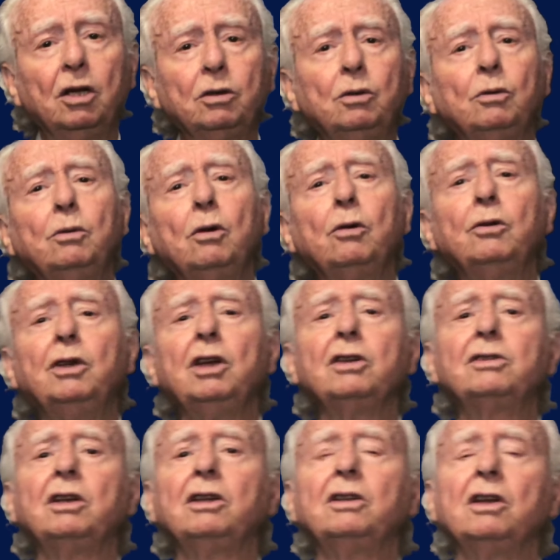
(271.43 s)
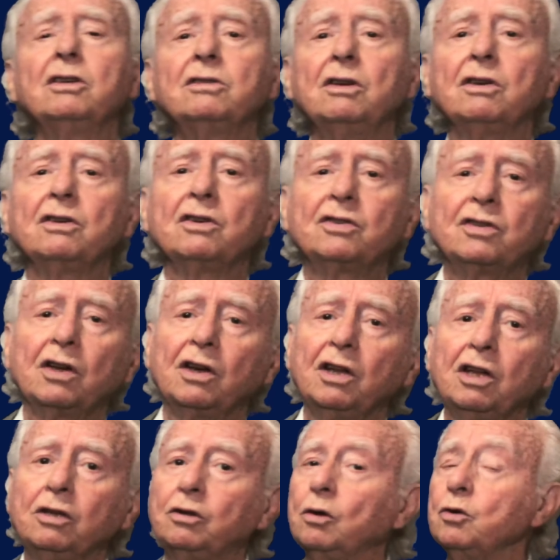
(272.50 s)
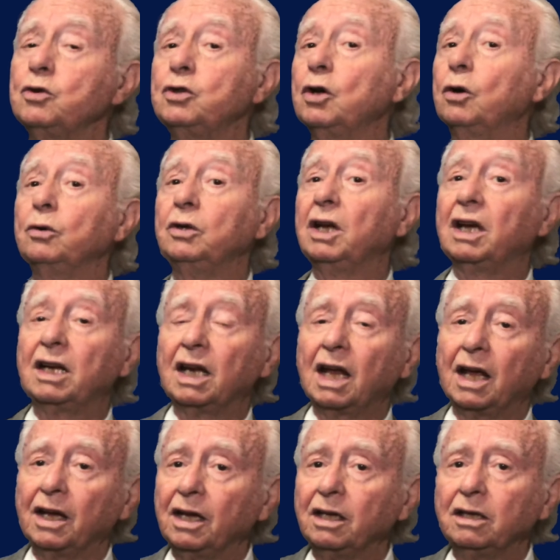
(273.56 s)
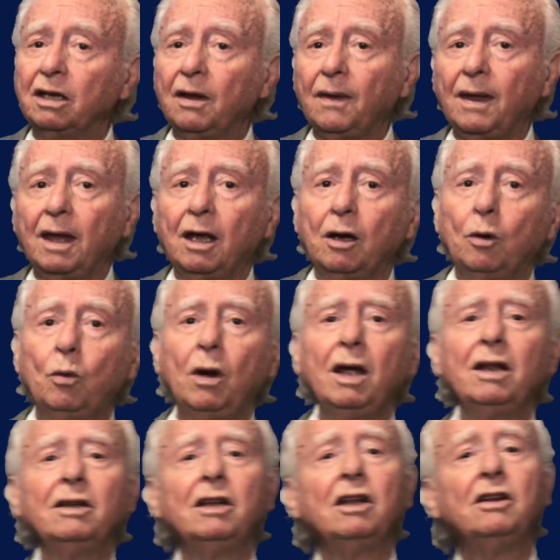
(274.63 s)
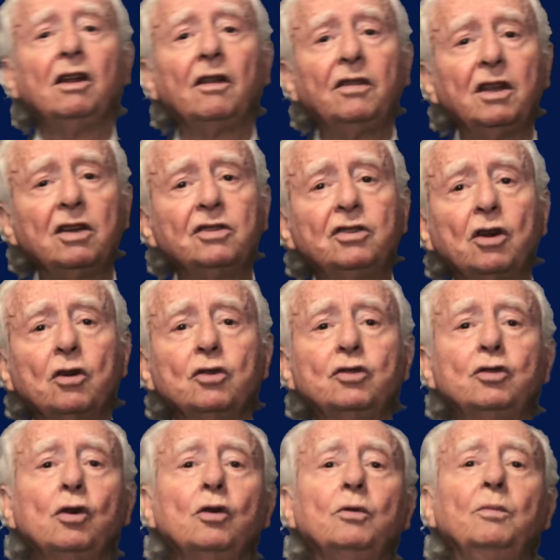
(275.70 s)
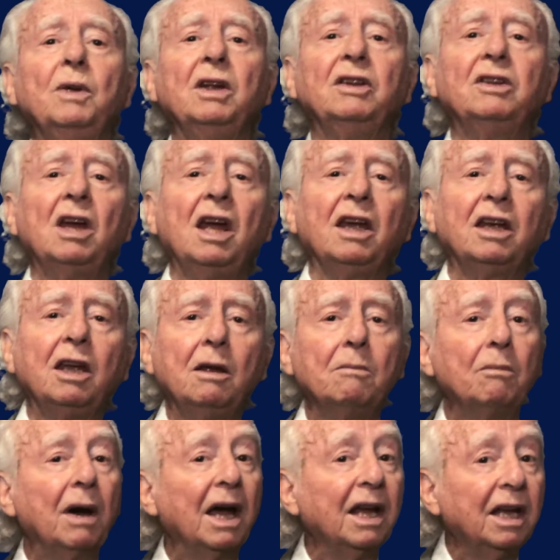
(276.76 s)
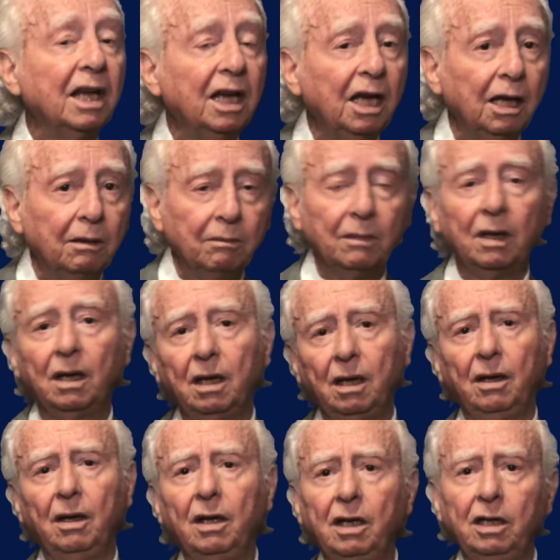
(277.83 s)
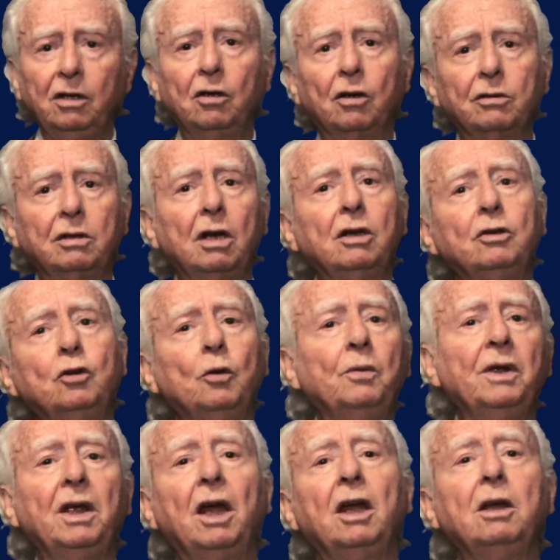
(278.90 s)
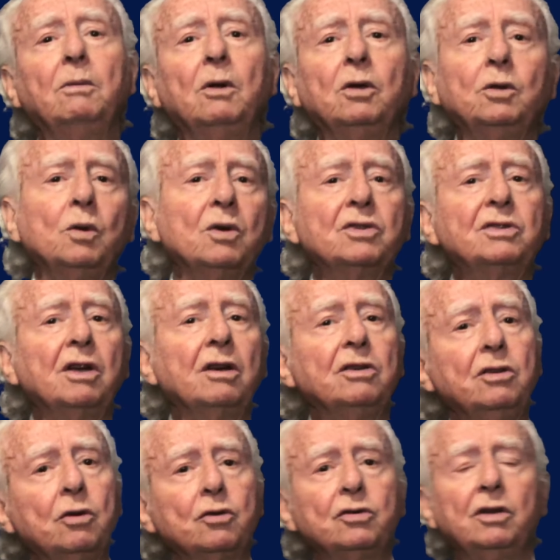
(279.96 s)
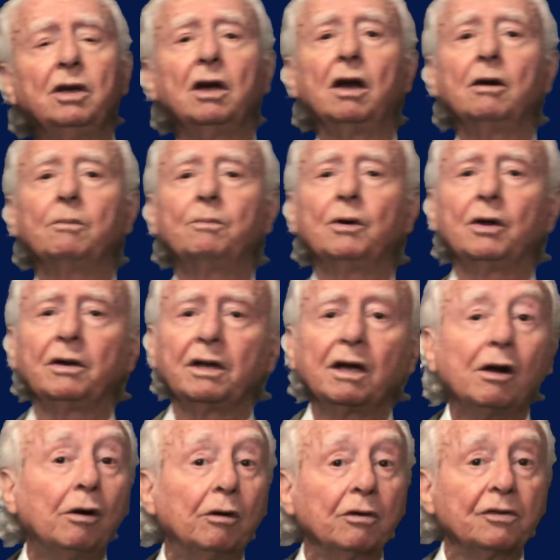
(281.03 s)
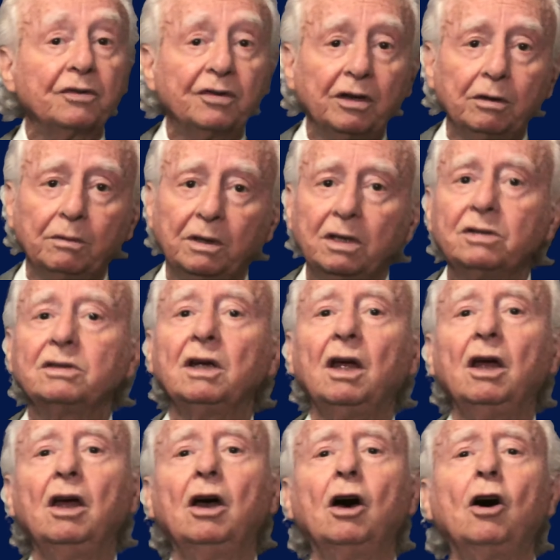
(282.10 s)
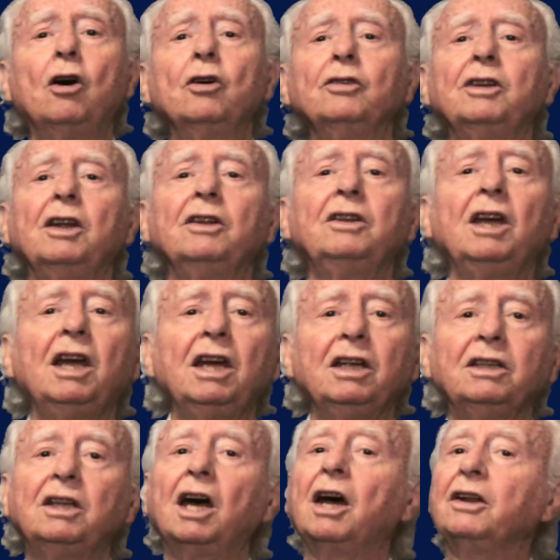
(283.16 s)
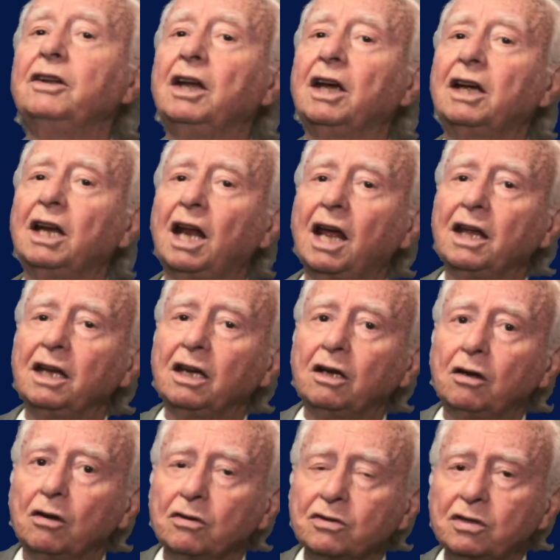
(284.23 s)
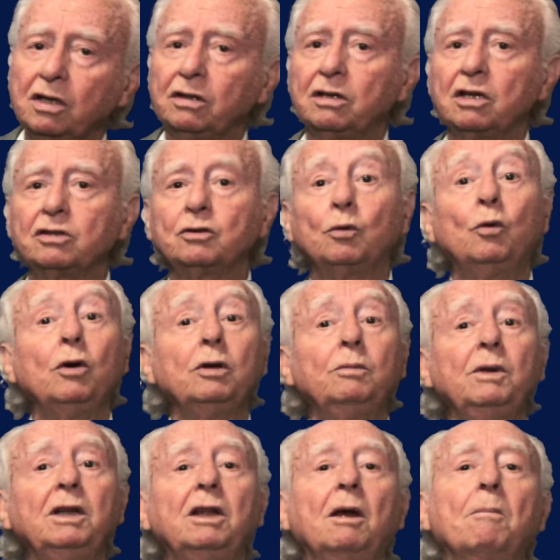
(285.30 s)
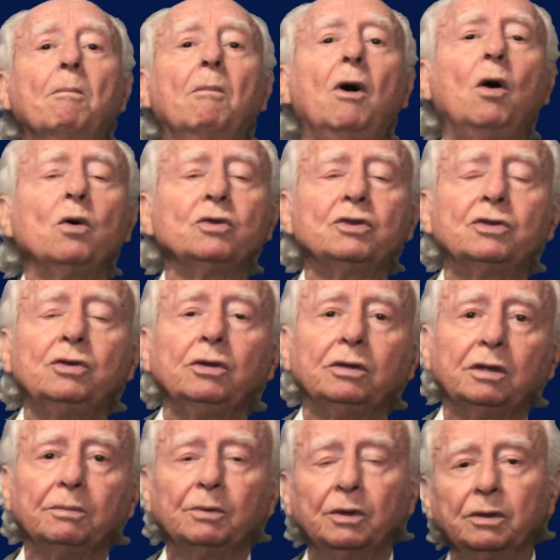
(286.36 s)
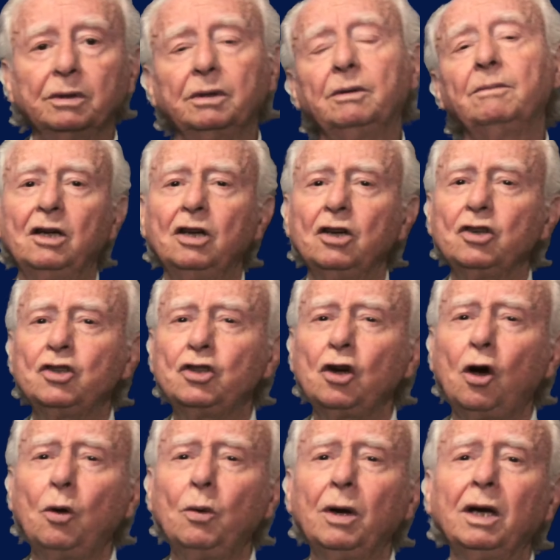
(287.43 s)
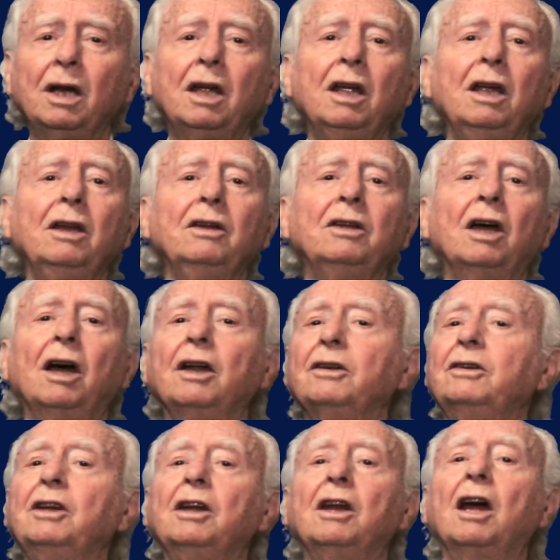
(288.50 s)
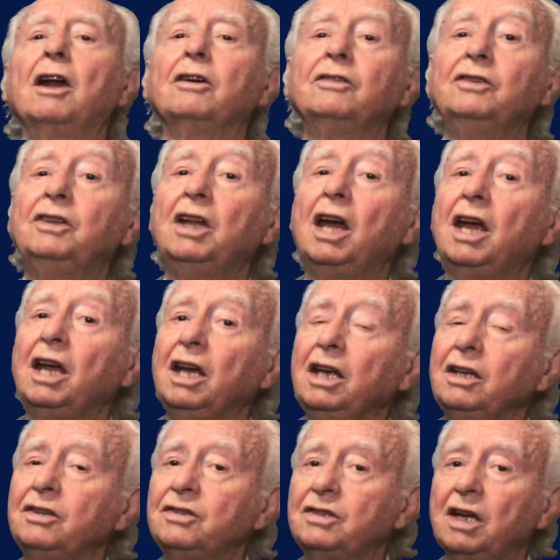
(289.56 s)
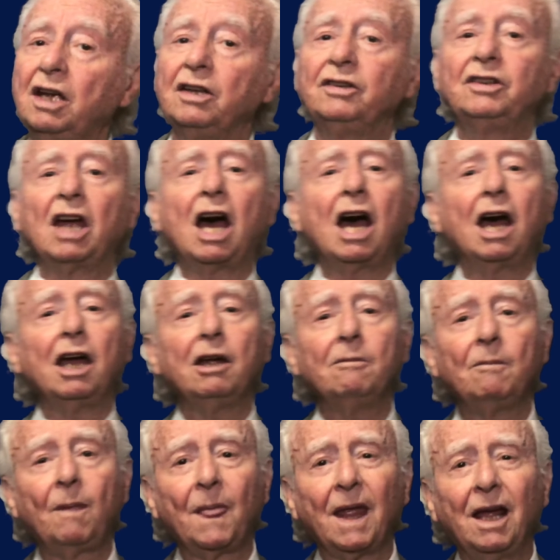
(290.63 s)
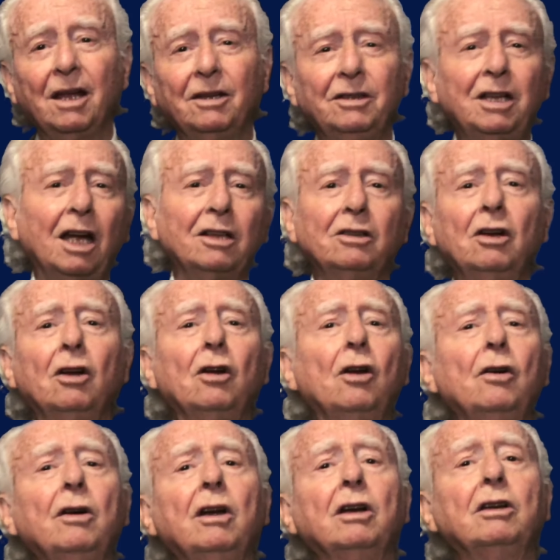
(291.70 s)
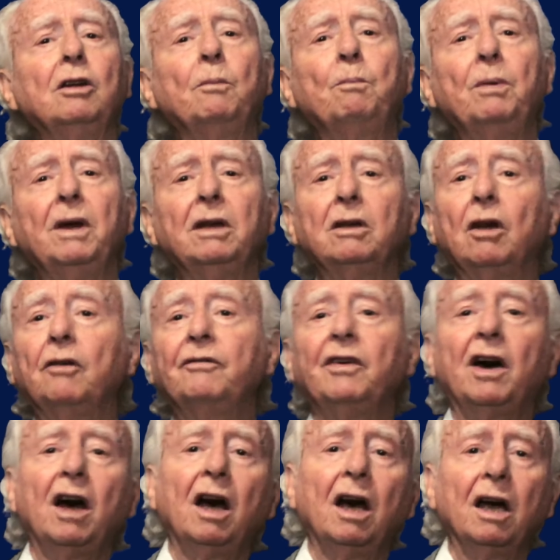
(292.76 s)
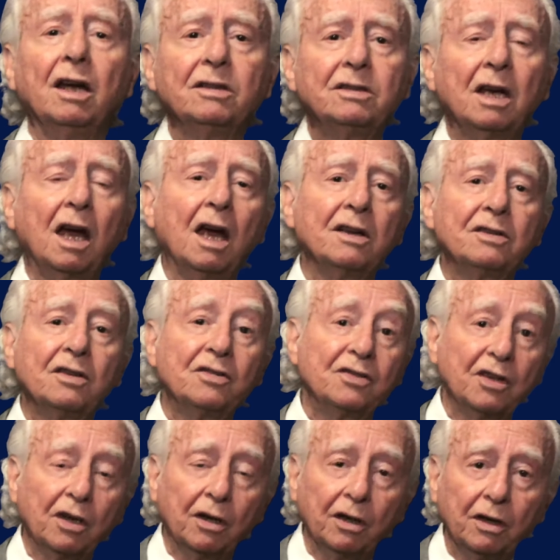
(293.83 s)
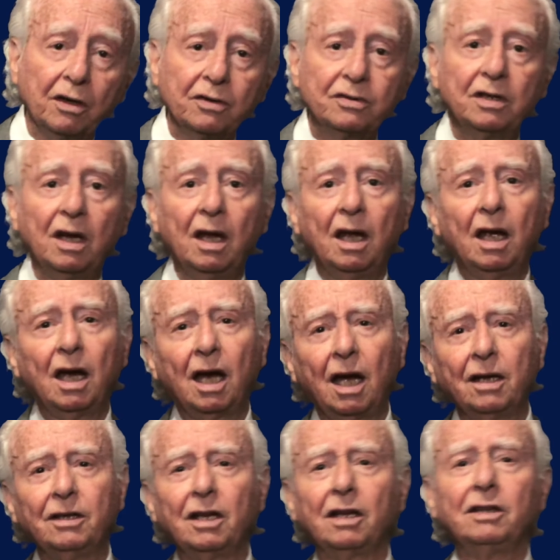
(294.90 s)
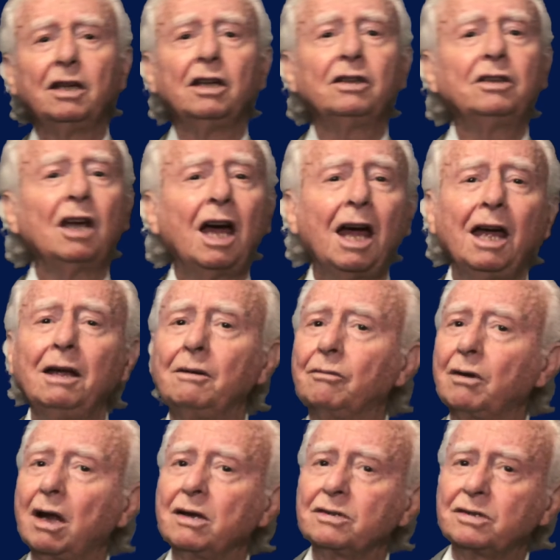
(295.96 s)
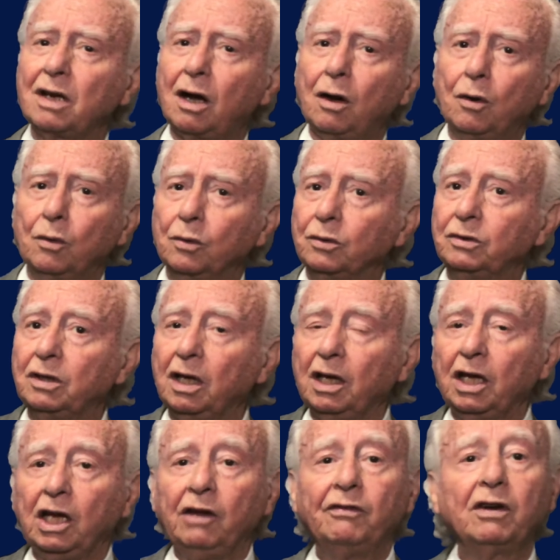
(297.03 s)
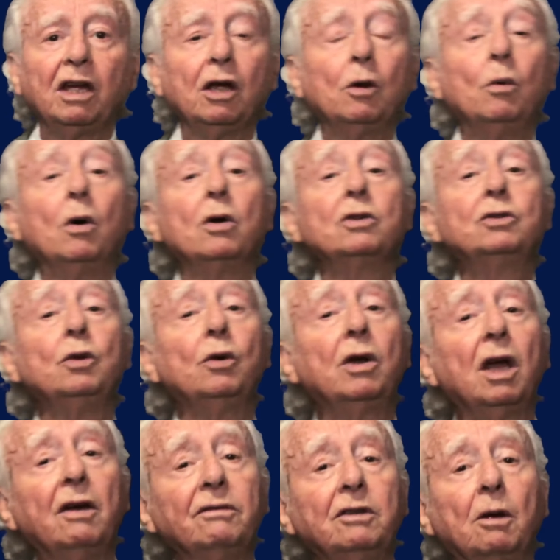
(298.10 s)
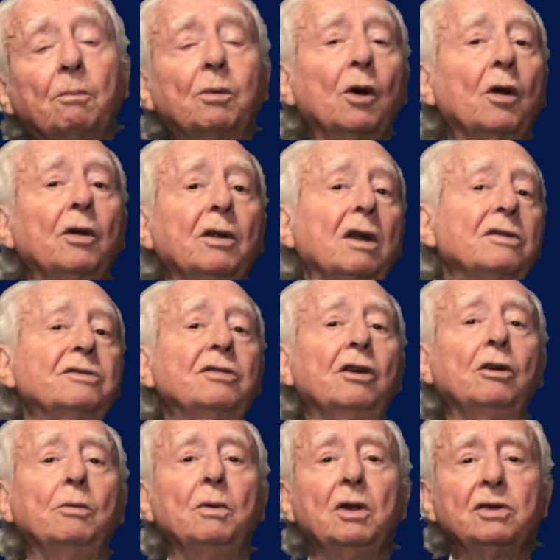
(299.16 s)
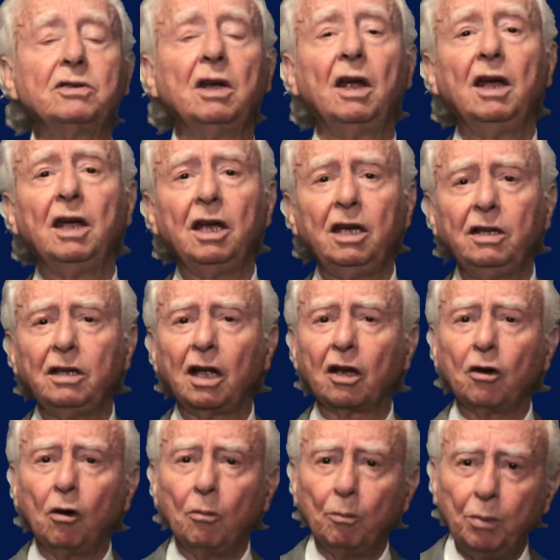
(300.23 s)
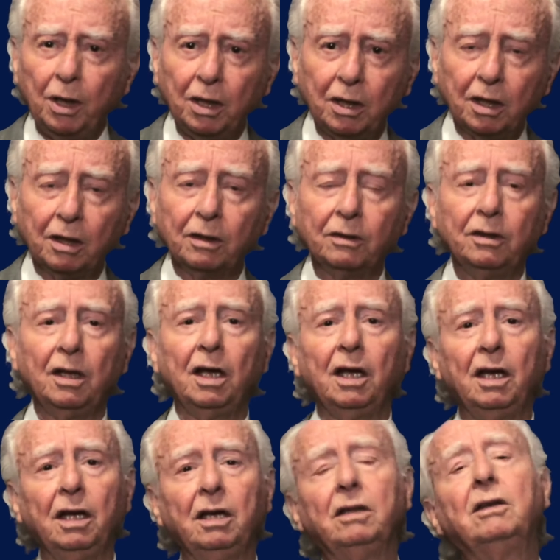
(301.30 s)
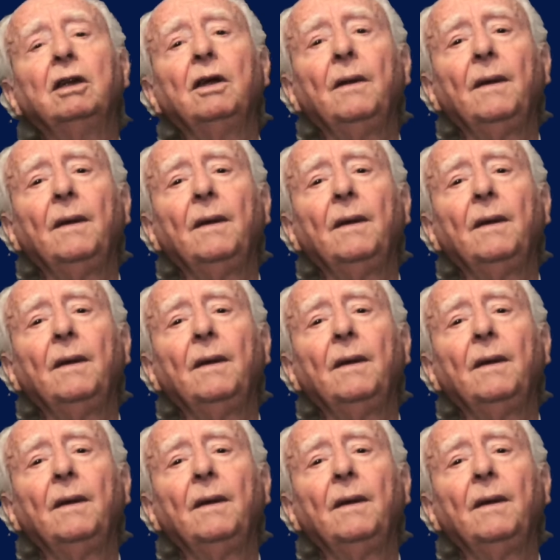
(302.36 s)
To do this, it is necessary to show the client when the decision should be taken by him, in order to be able to start using our product or service on the day that the client considers would be the most suitable. Showing him that there are dates, time that no longer depend on us as sellers, and that the time runs out if he wants to have the product service in the convenient date.